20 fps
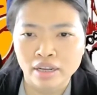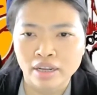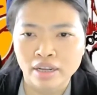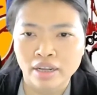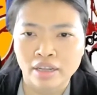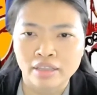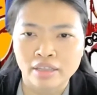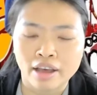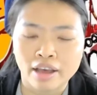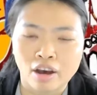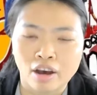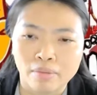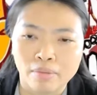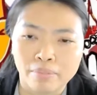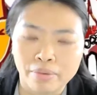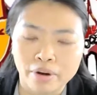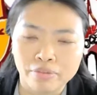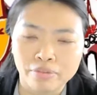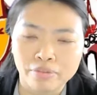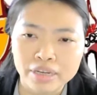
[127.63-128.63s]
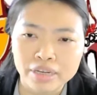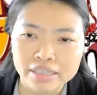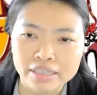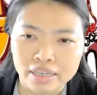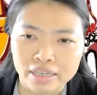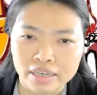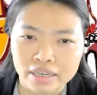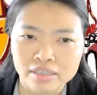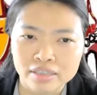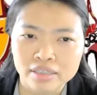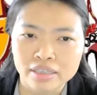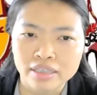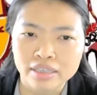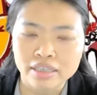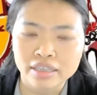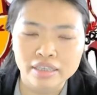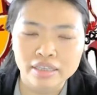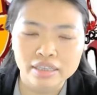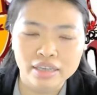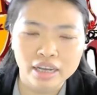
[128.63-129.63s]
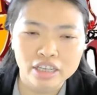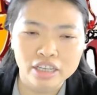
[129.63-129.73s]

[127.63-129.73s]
and the professors, the